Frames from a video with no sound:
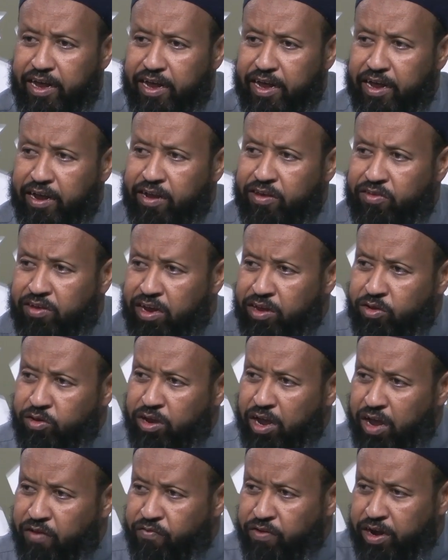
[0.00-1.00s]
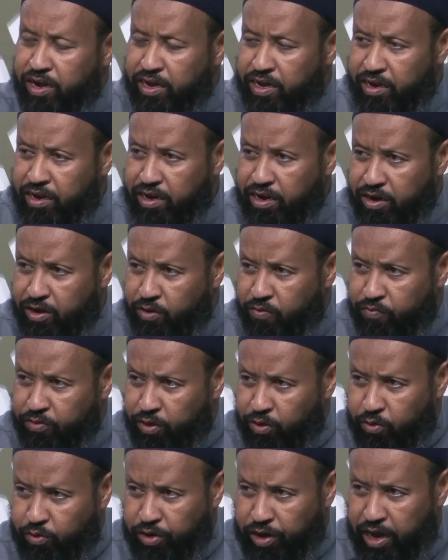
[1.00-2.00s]
He said, do you have any of the
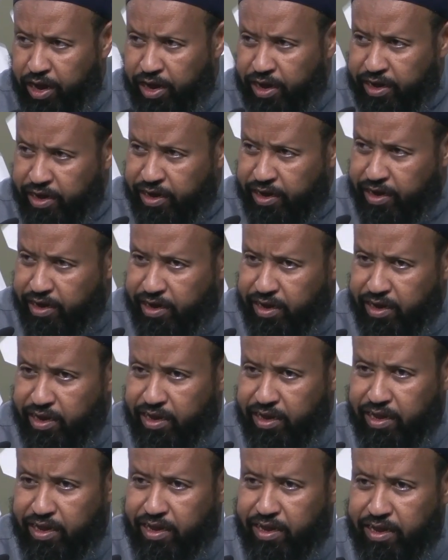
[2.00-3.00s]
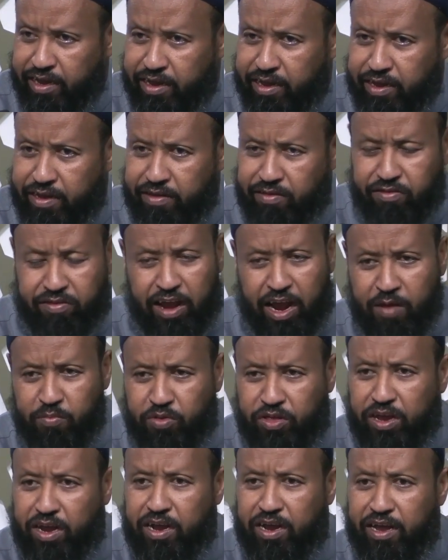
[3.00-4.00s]
Quran? Same
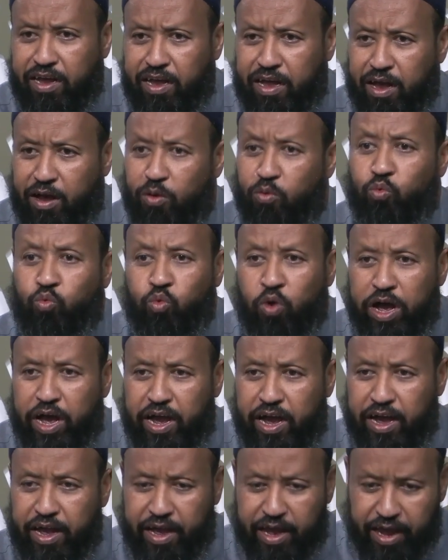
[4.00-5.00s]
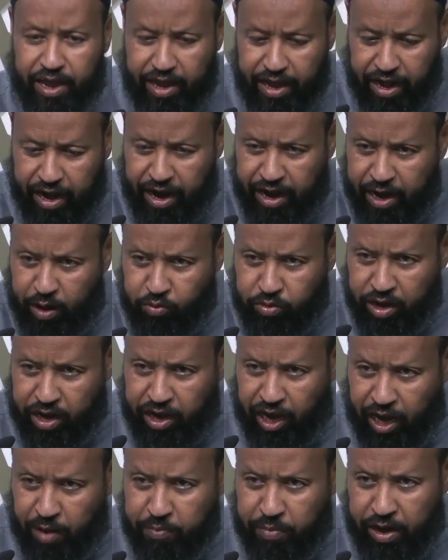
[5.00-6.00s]
thing. Where? Around the
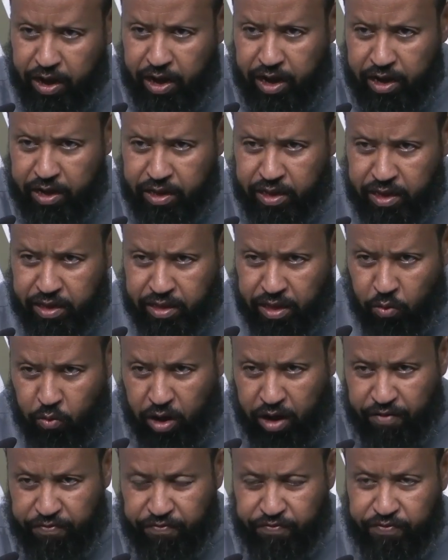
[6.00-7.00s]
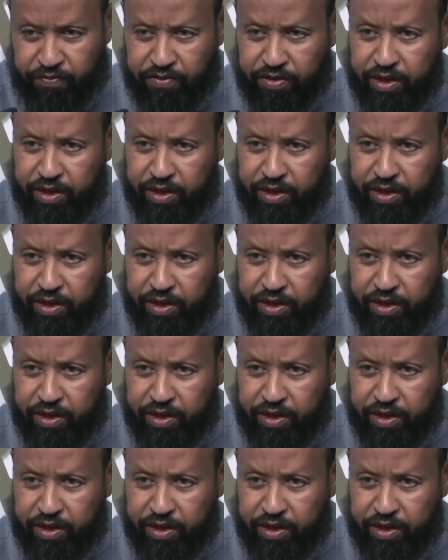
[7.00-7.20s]
Kaaba, the Tawaf.